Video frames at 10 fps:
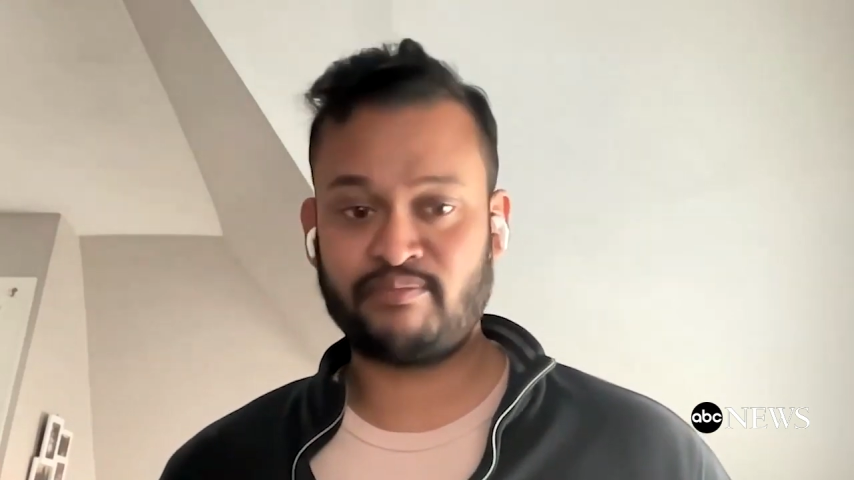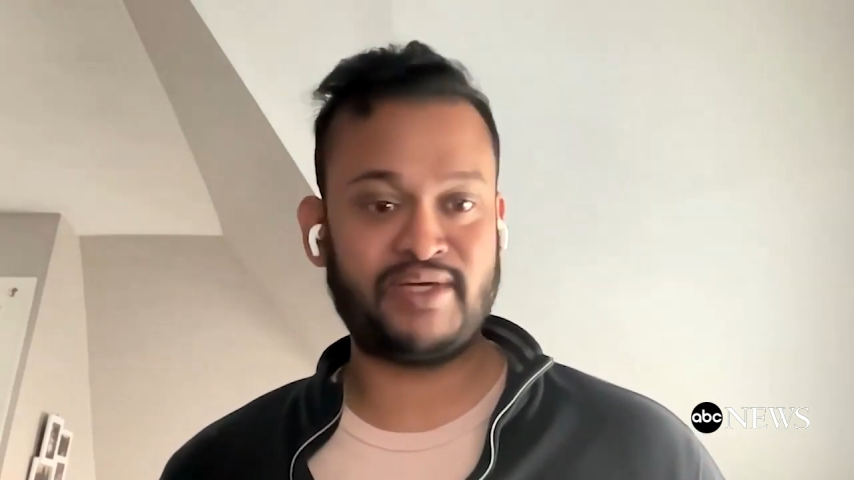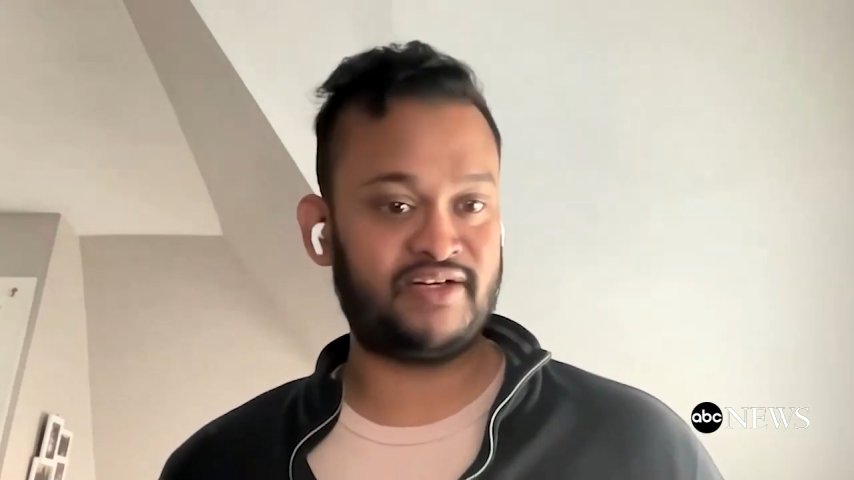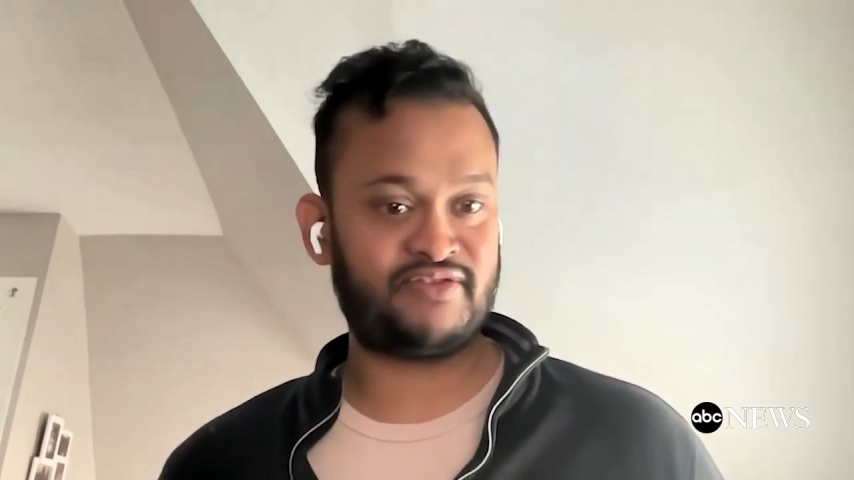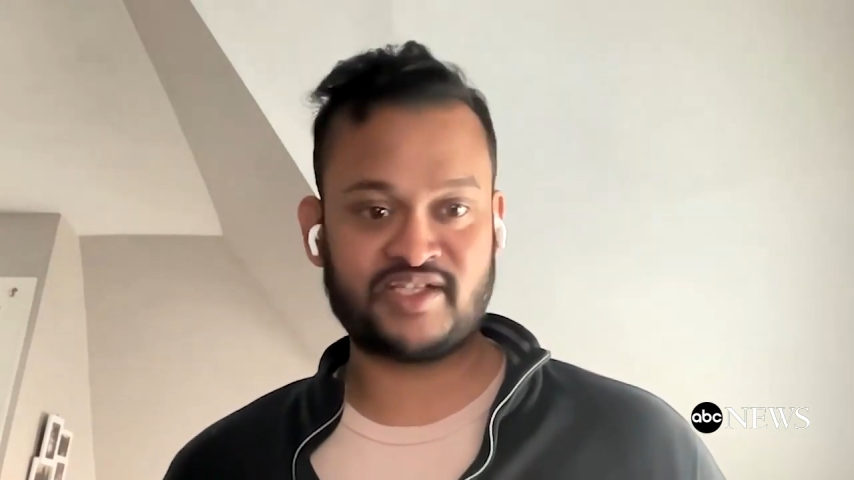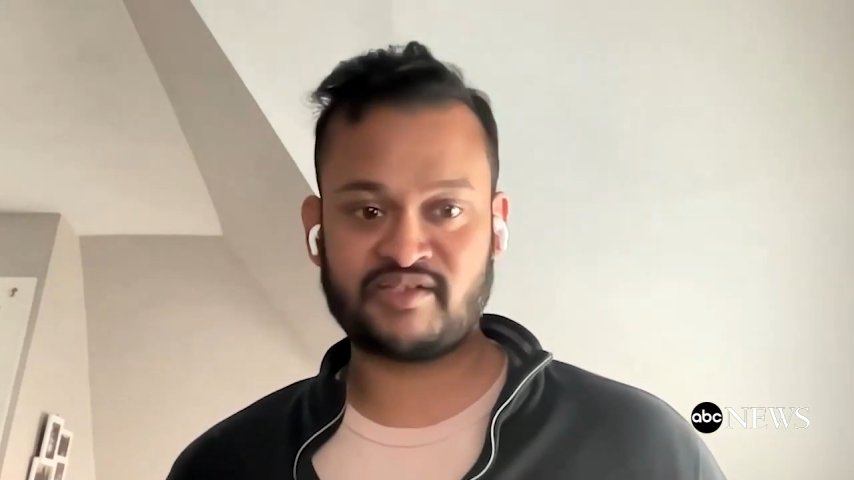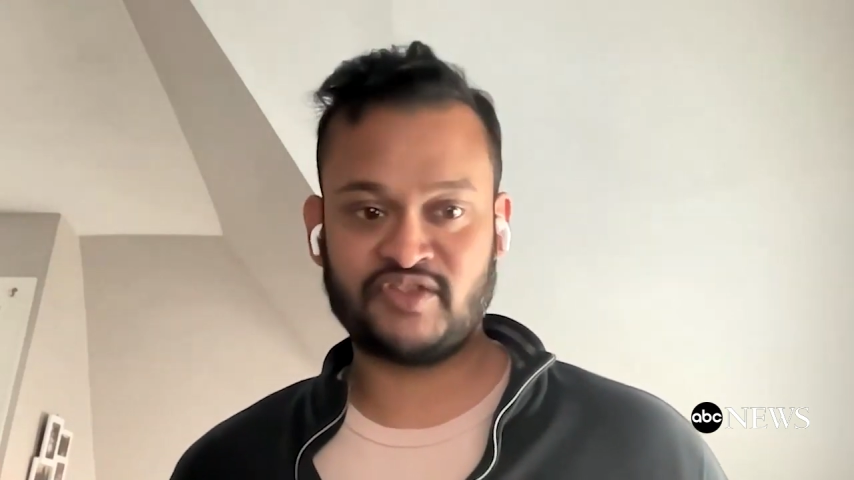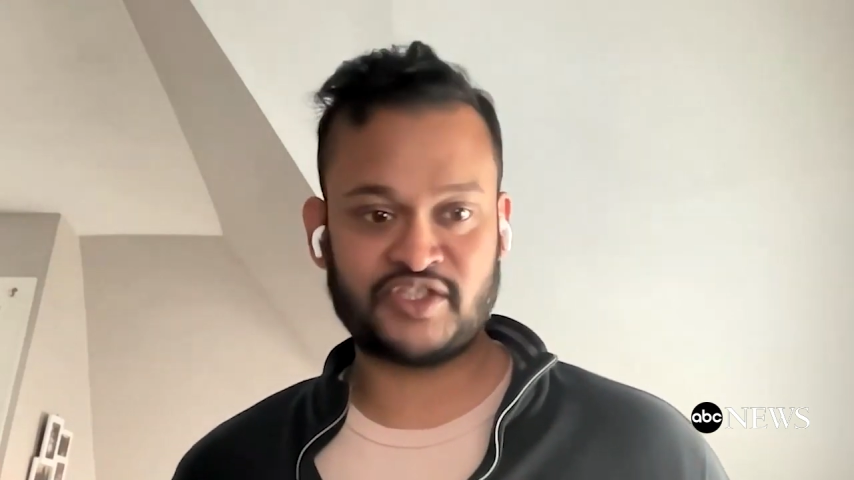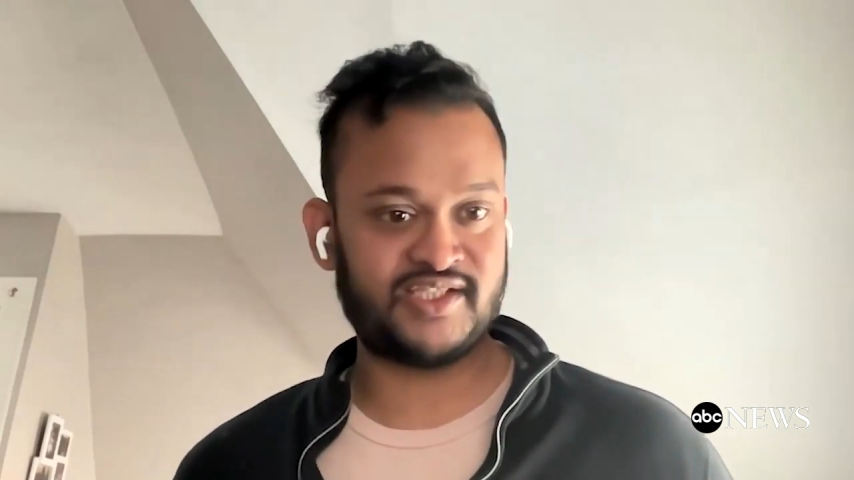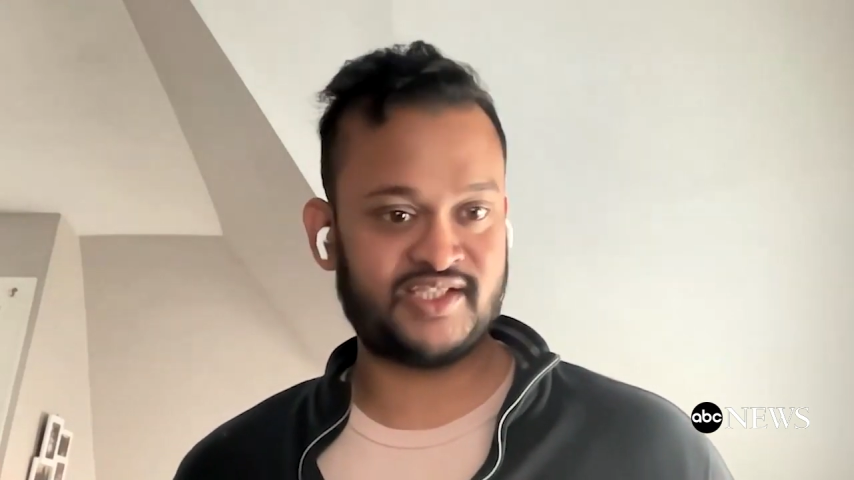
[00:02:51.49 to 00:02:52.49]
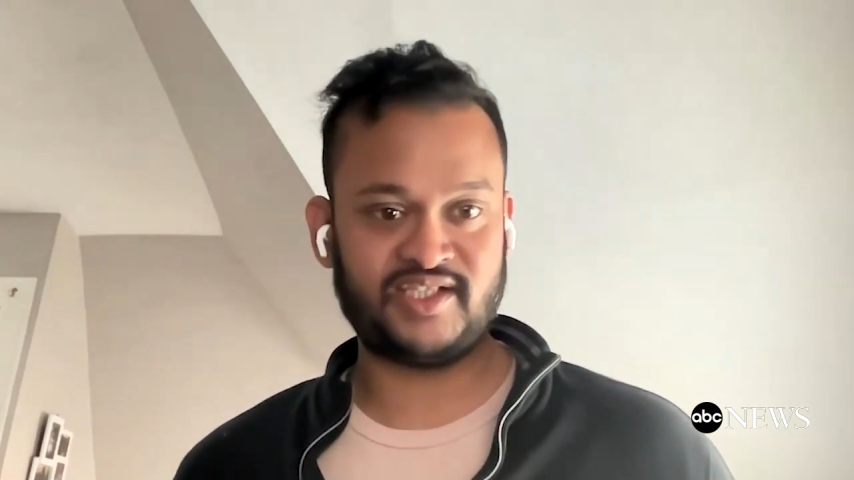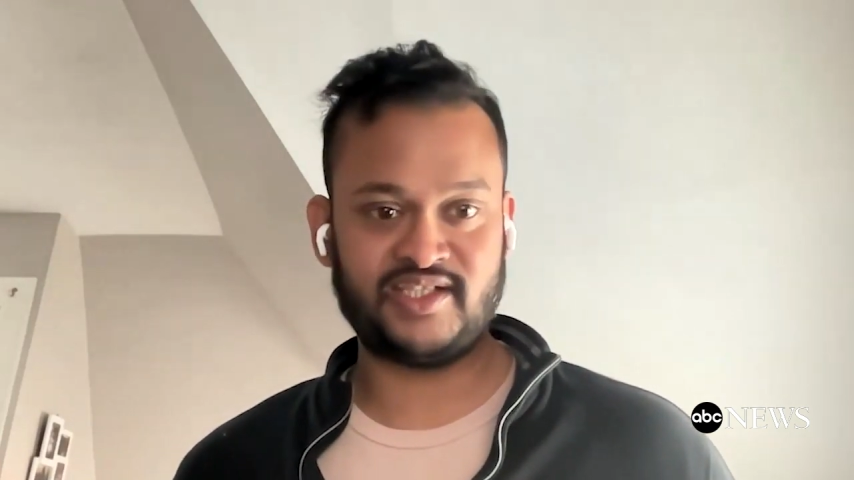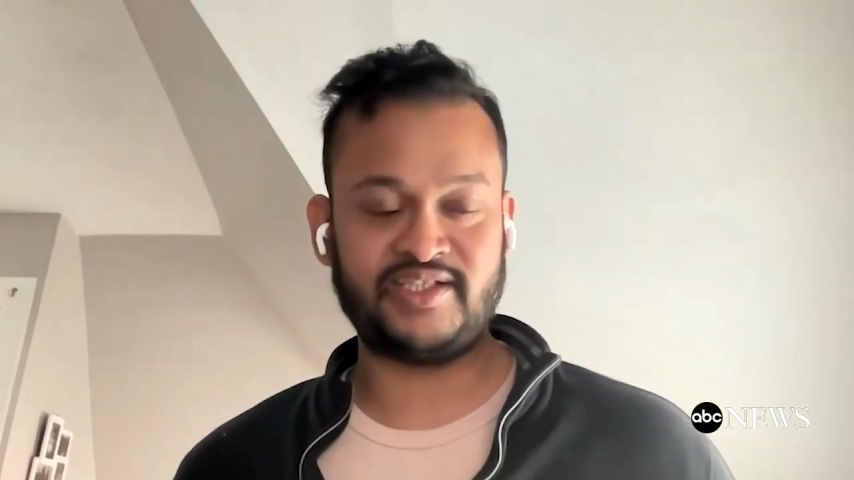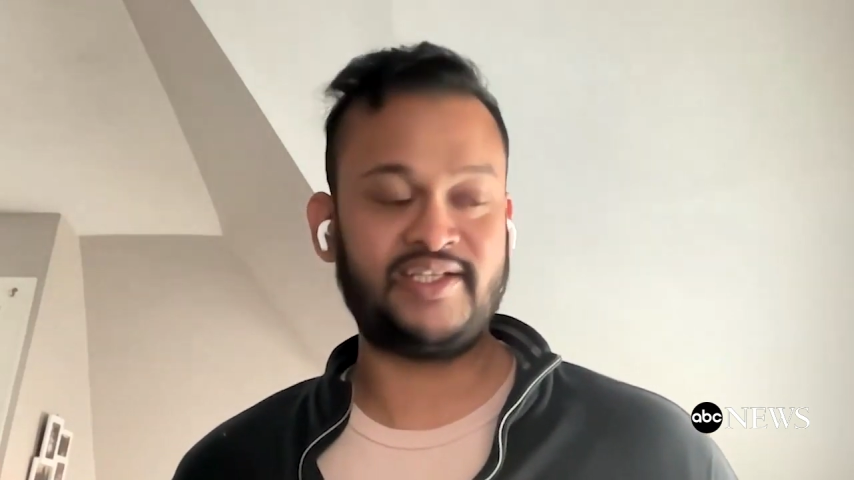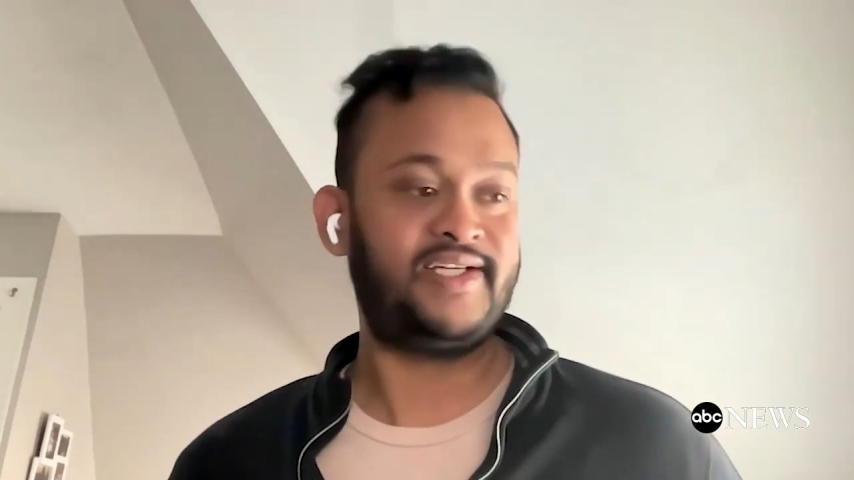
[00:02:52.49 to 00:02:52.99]
are the benefits versus
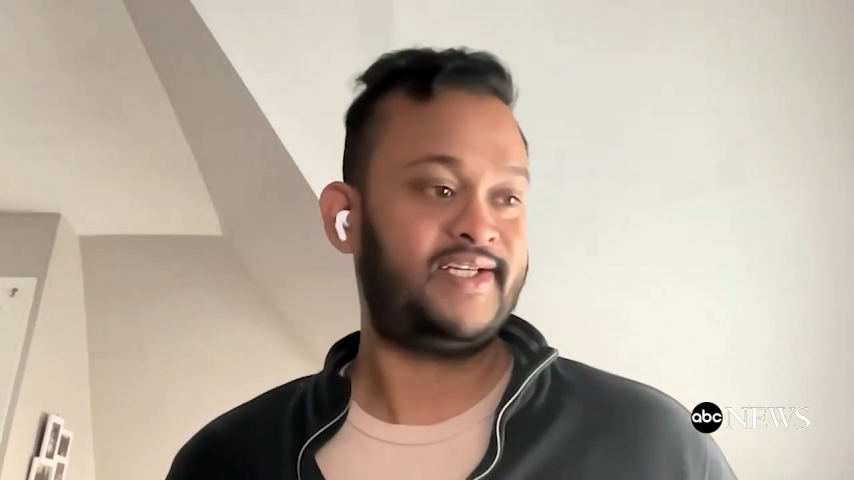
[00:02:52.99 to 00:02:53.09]
the